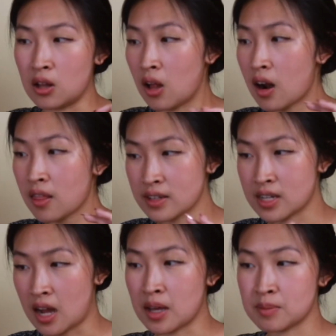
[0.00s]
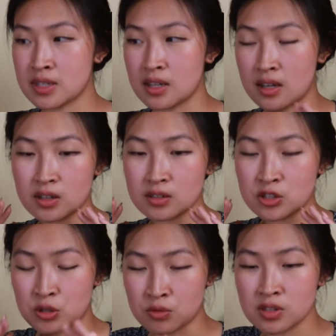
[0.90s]
a lot of the times
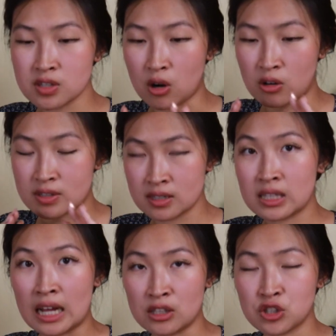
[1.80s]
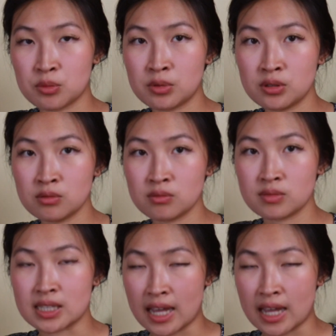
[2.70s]
students are still eligible